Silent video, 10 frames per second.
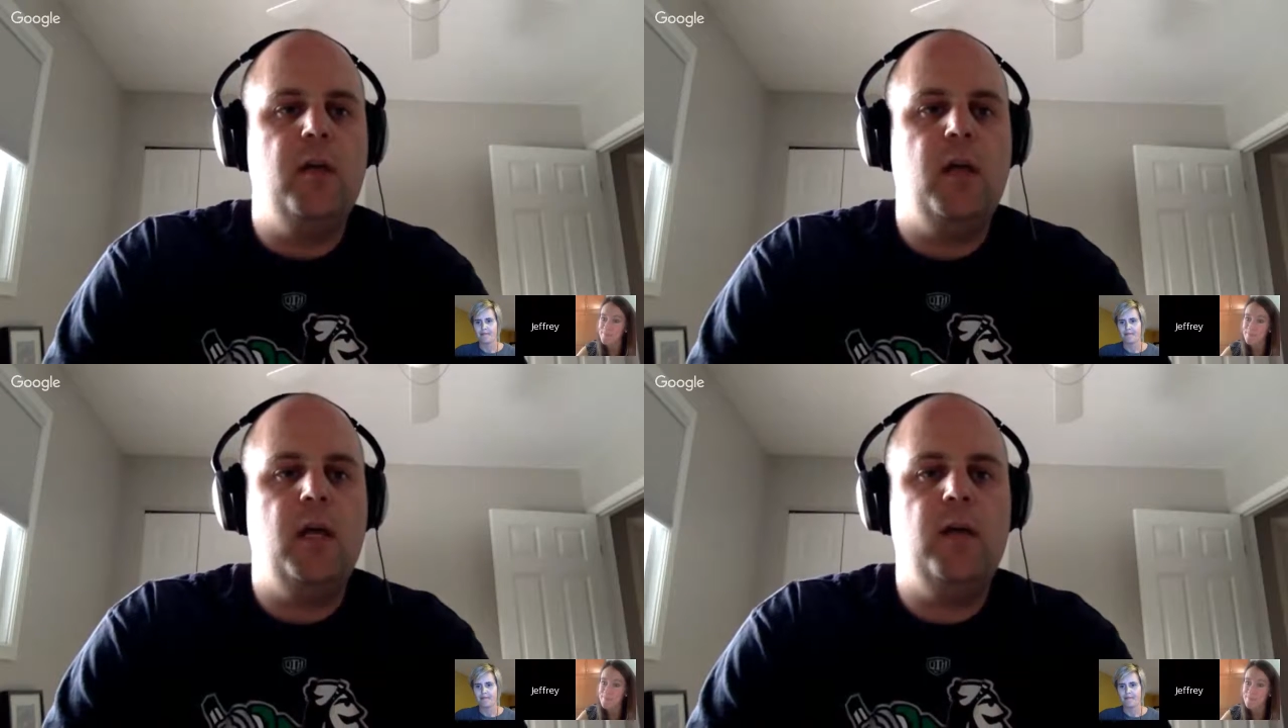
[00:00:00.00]

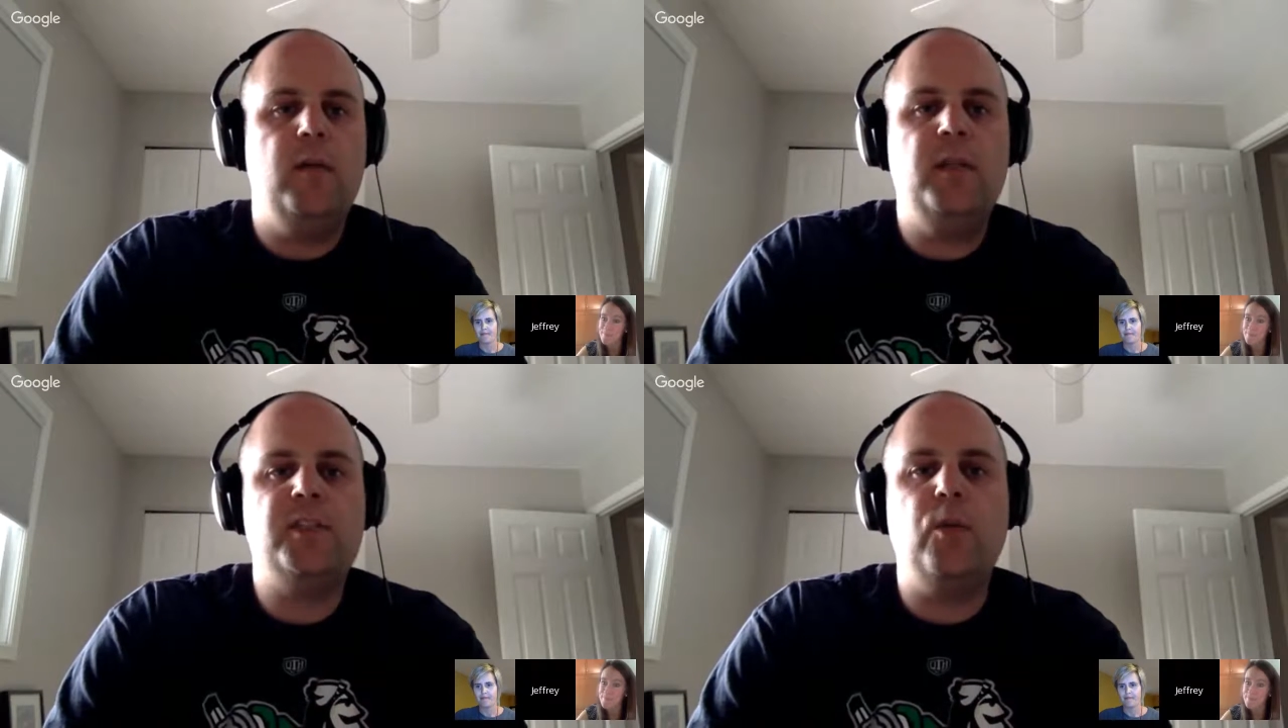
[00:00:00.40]

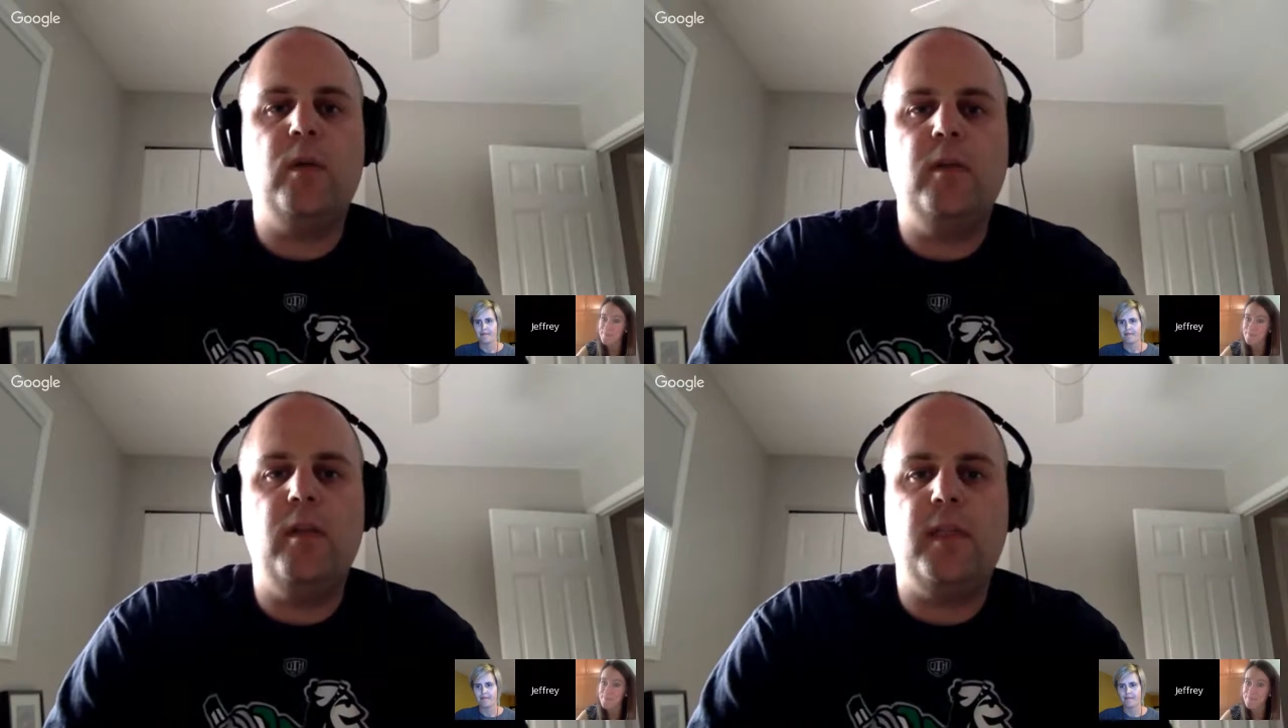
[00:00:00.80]
So
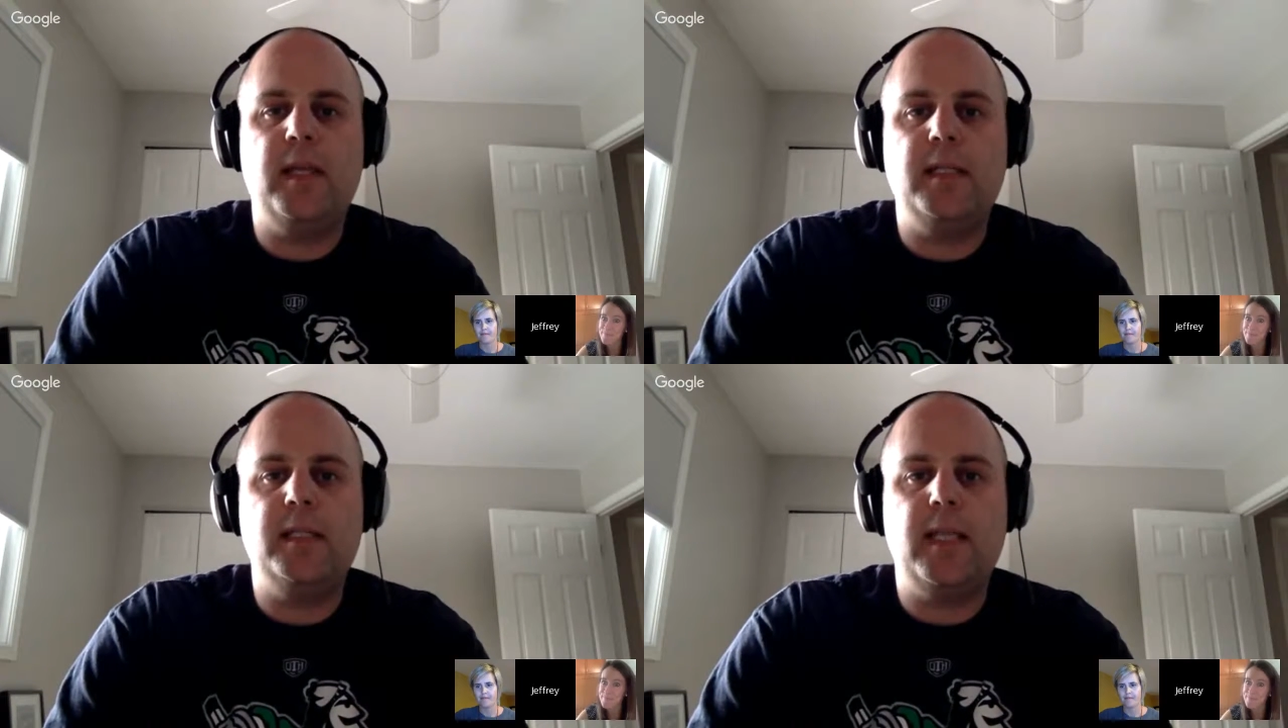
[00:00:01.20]
one of the
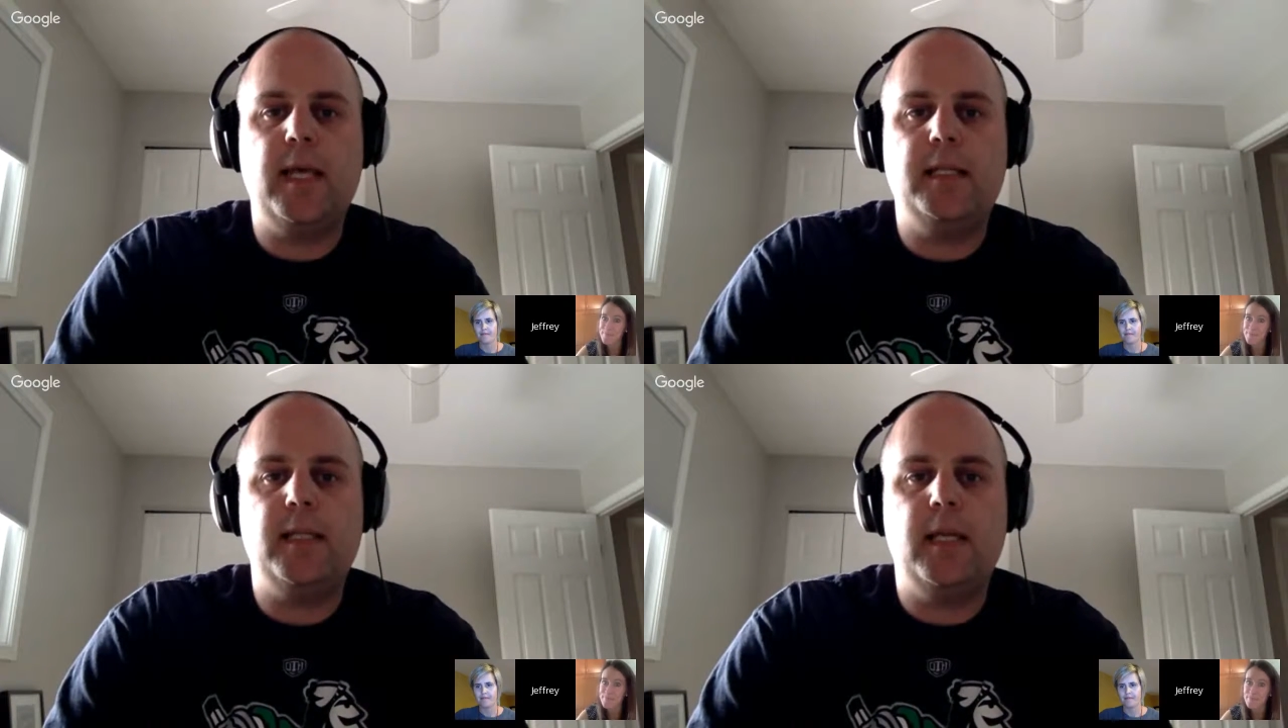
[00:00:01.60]
things
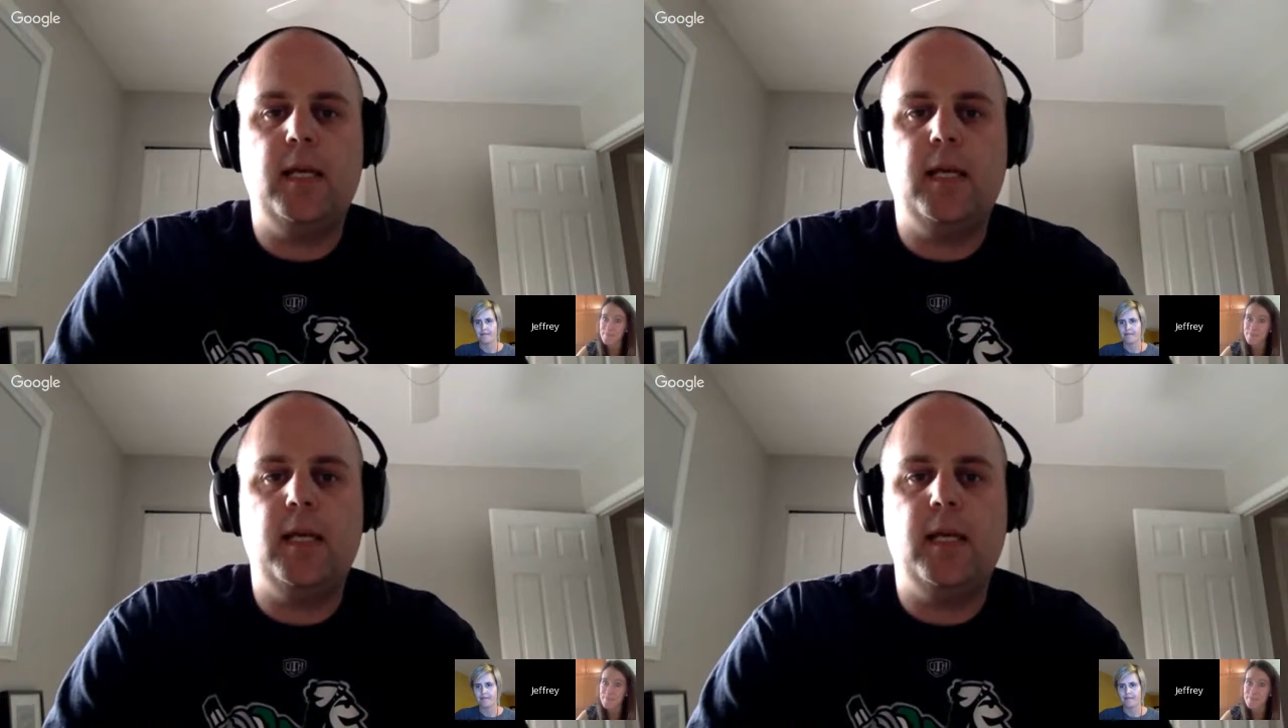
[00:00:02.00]
that